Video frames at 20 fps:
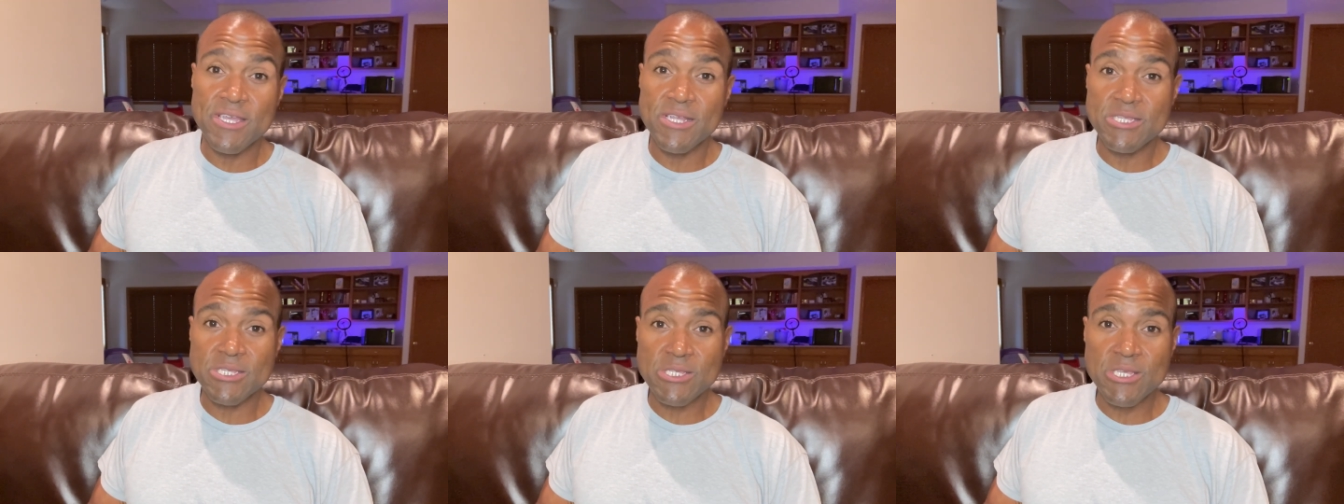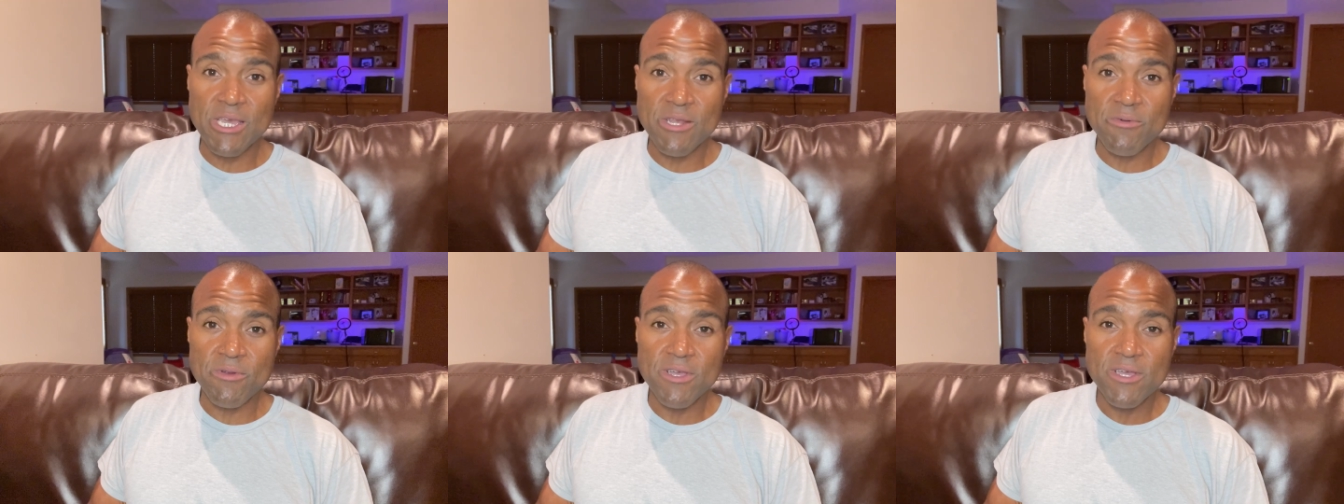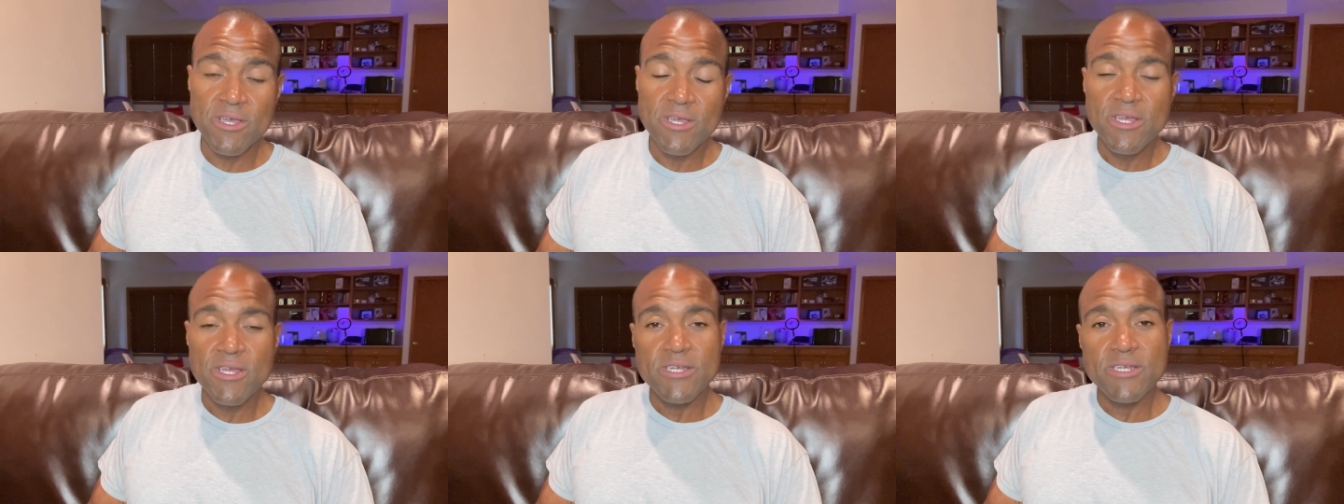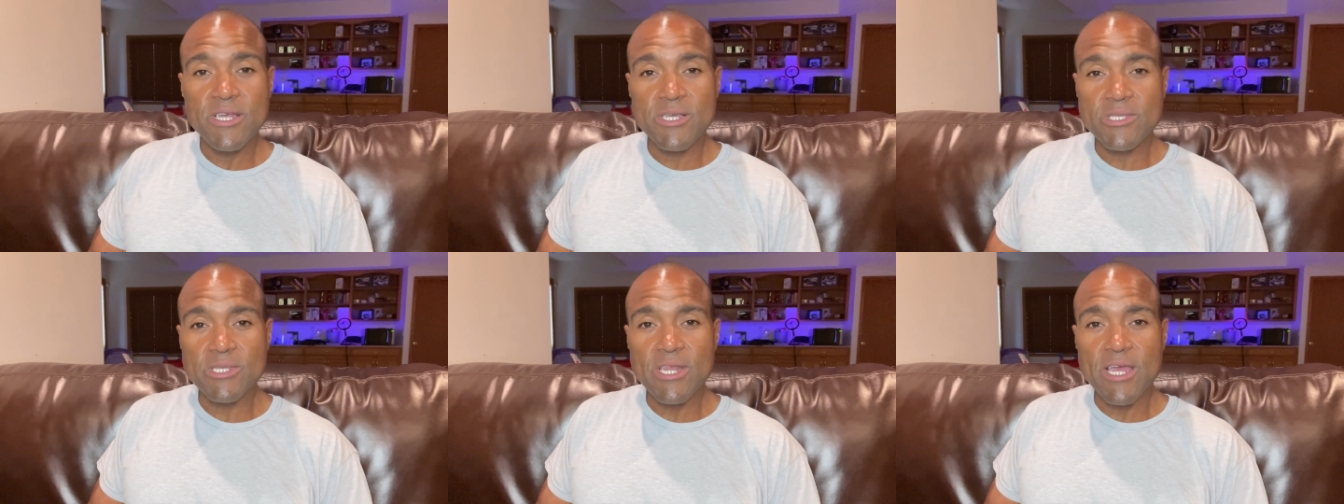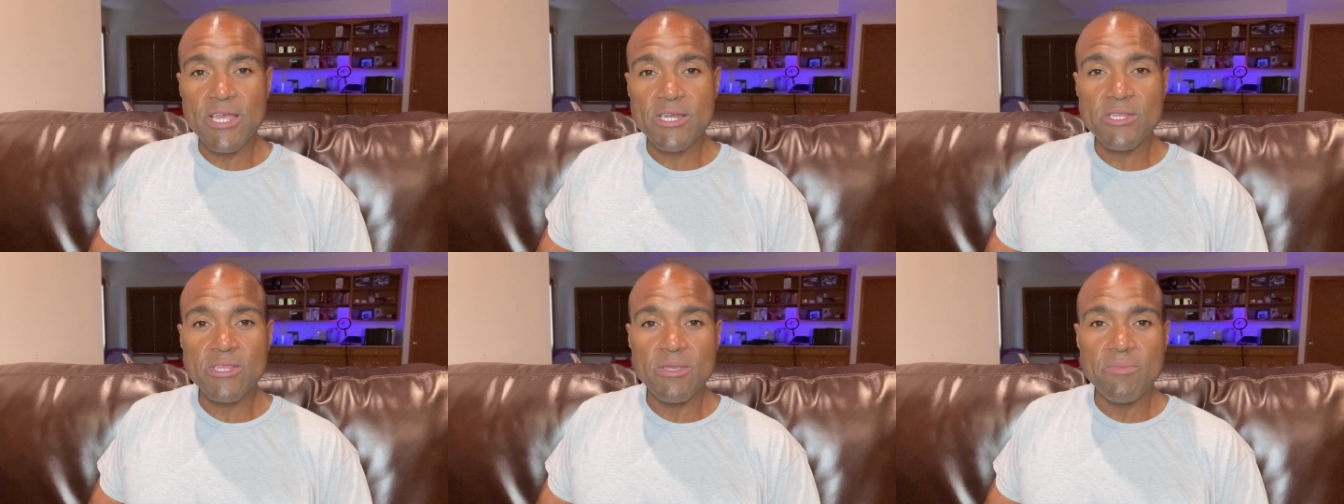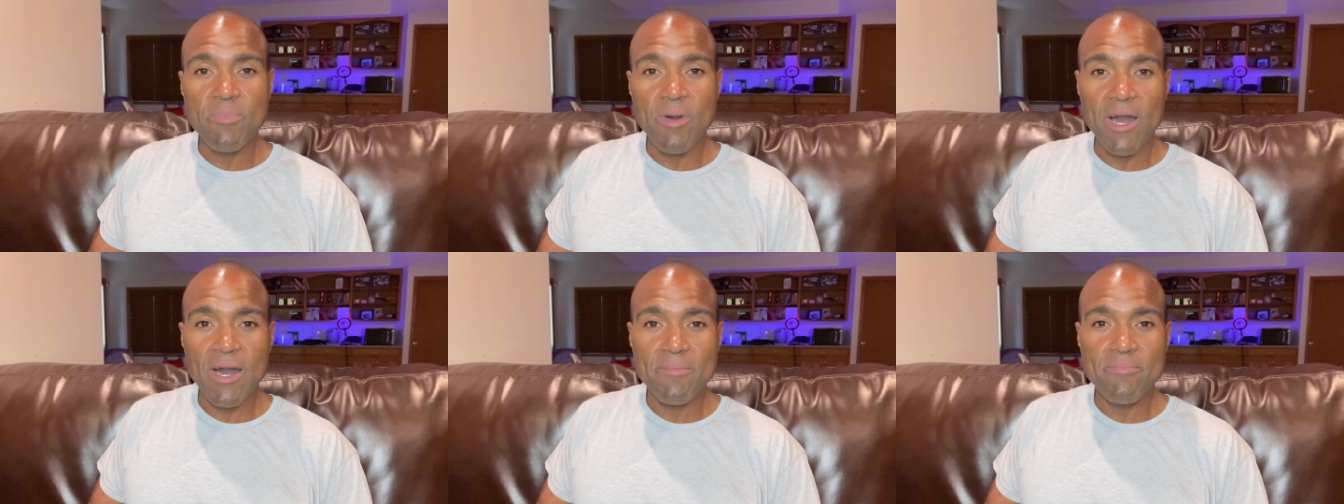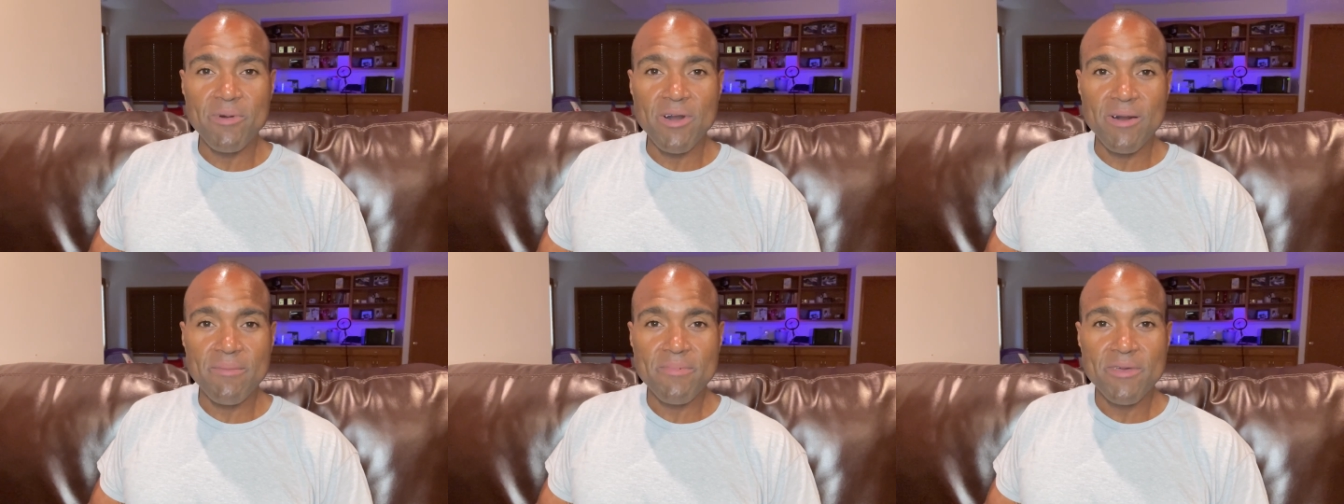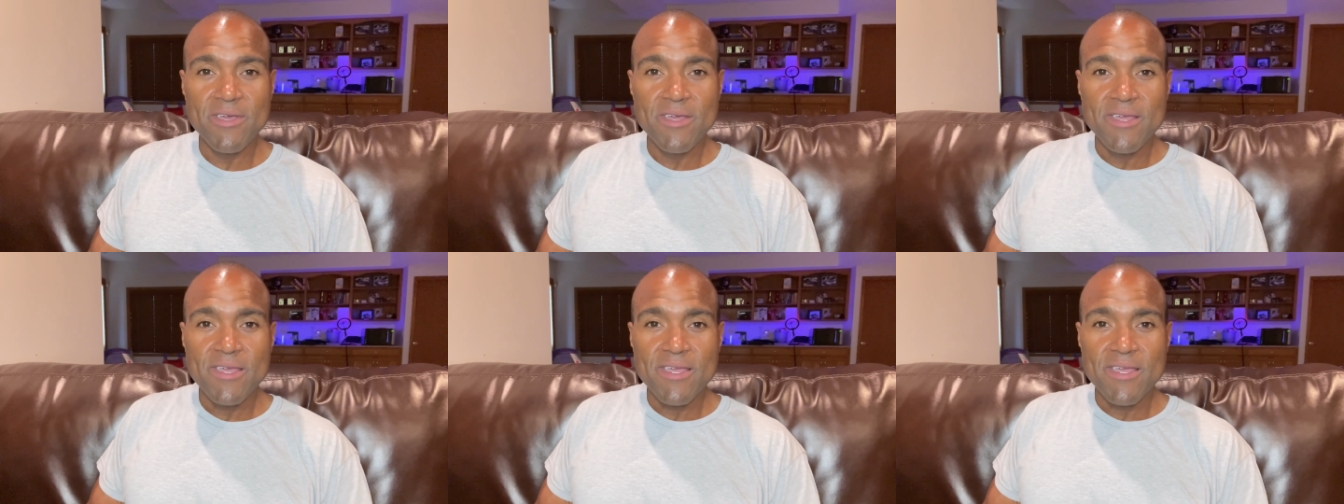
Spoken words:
etc., doesn't actually pop up.